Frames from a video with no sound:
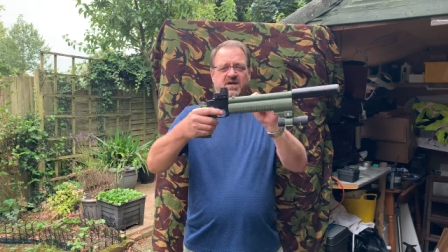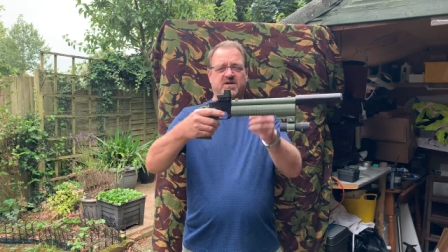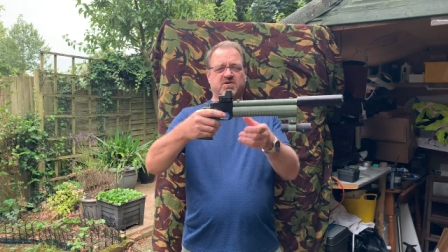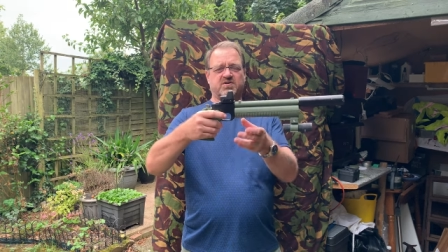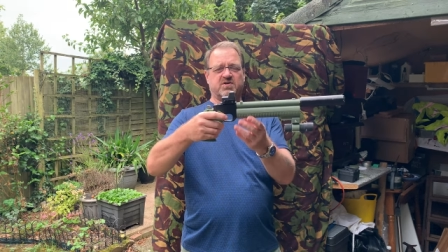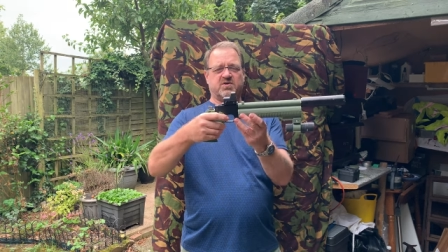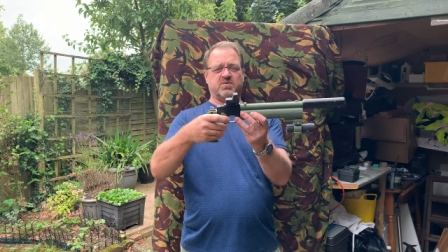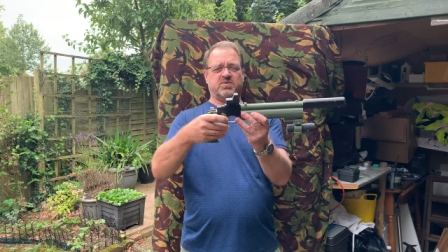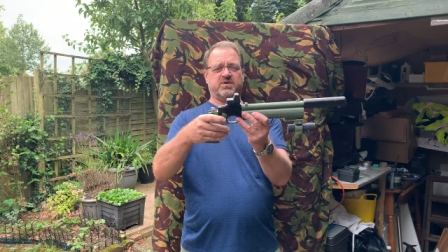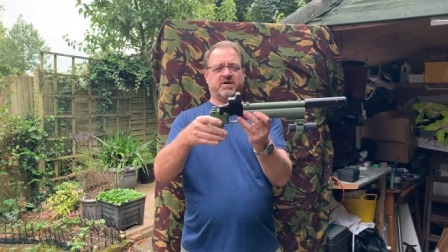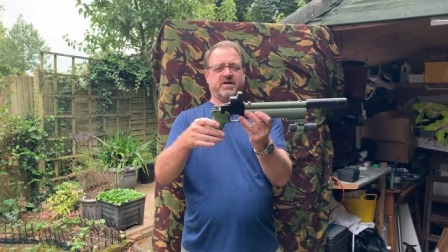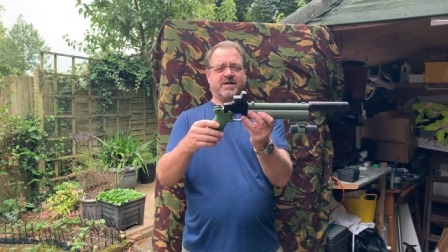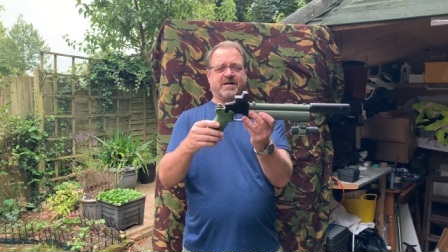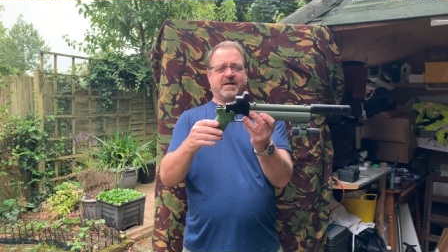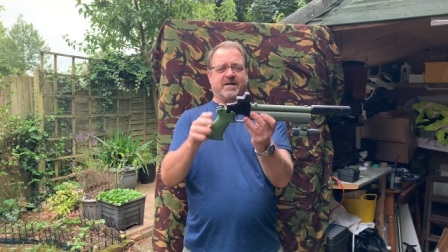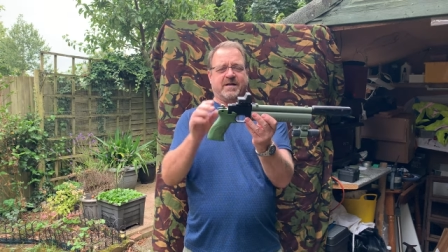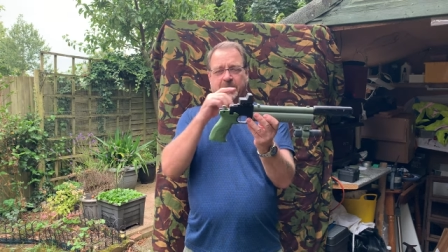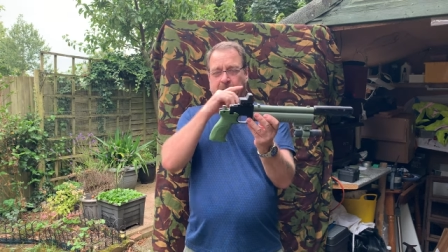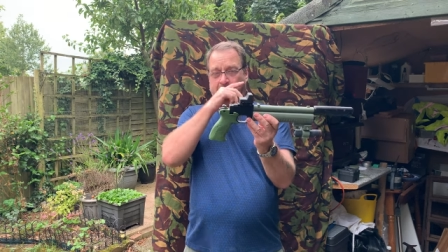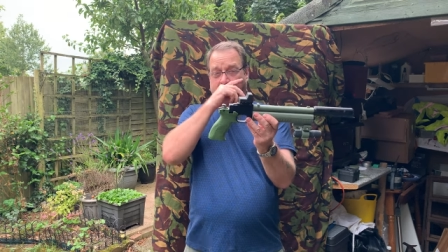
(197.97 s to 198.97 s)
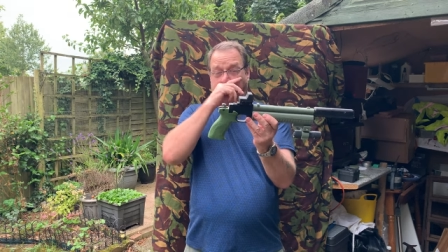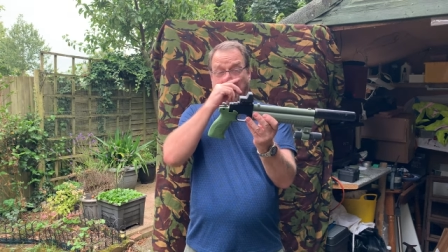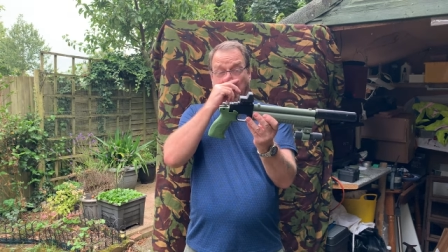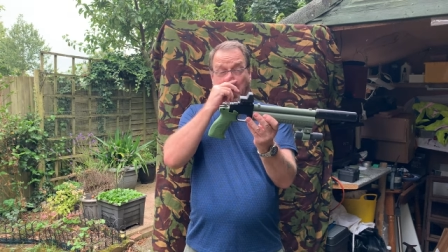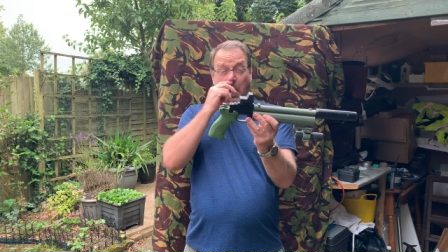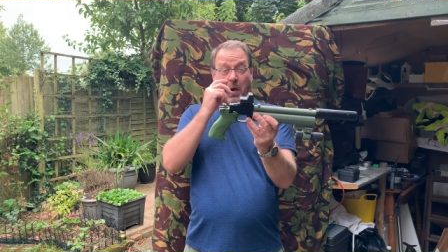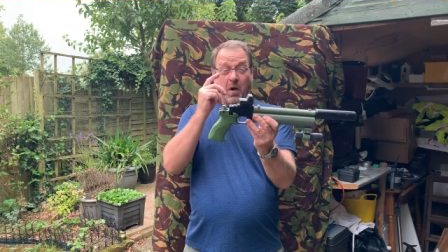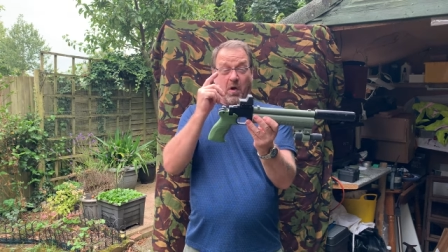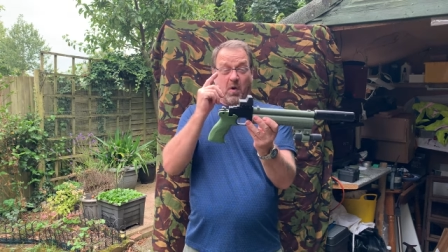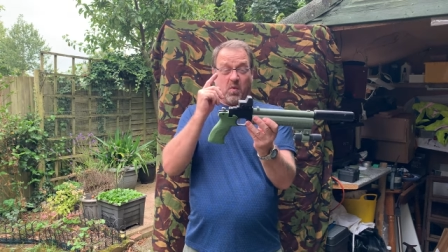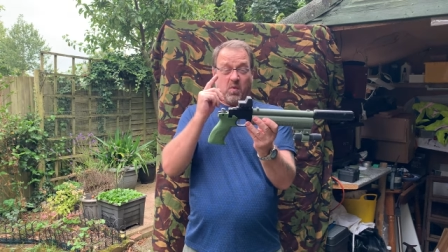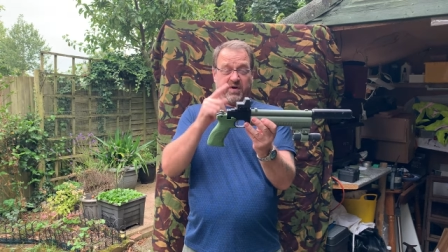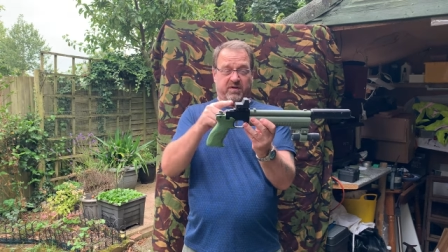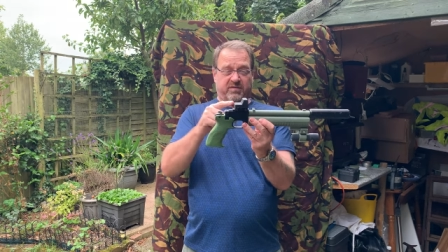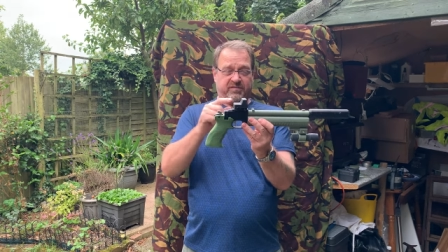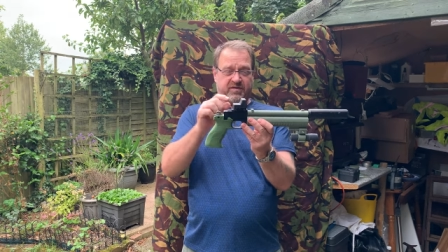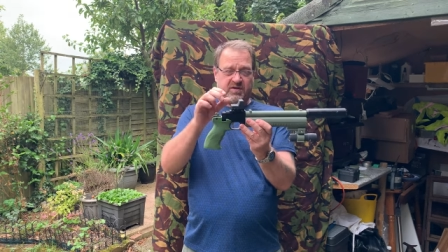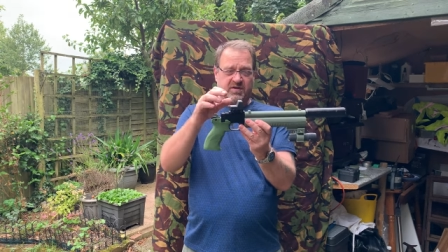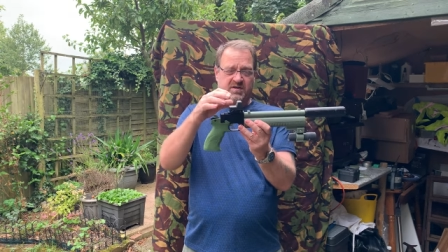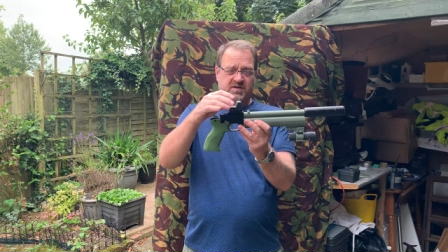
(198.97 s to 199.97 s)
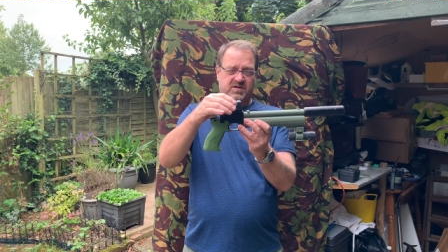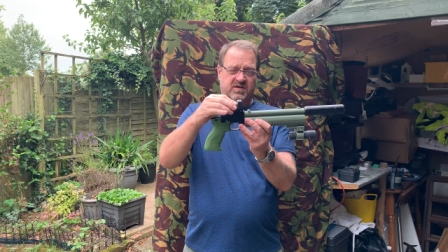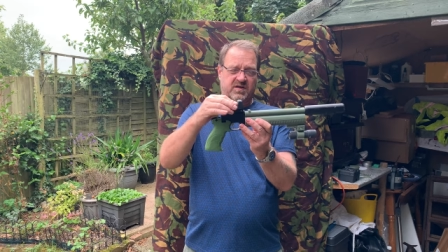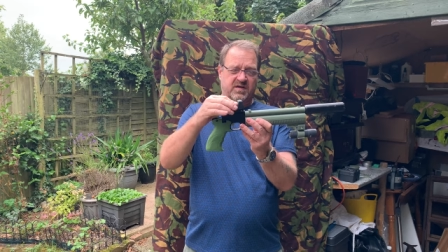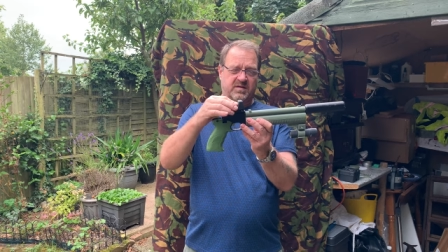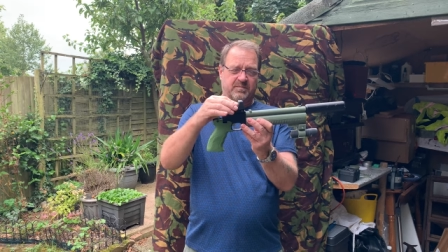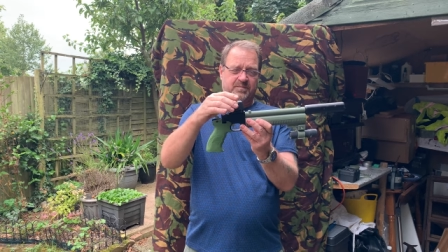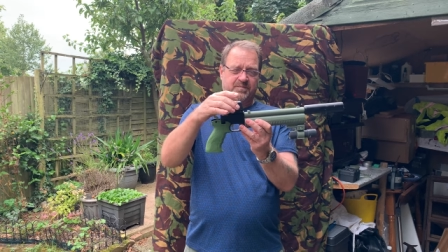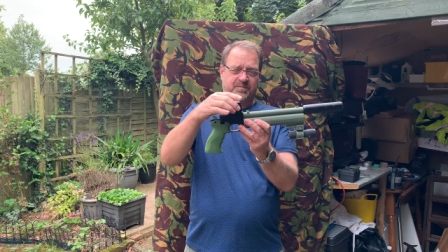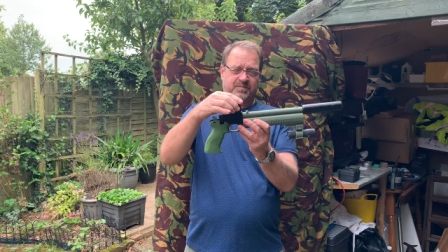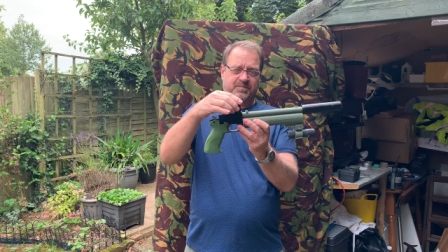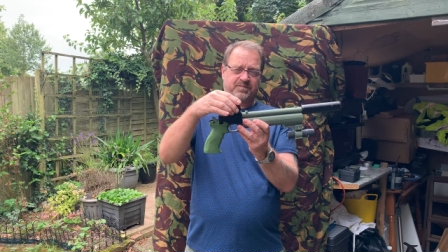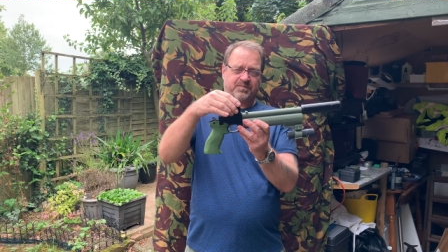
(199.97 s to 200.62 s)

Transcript: So when I first, um,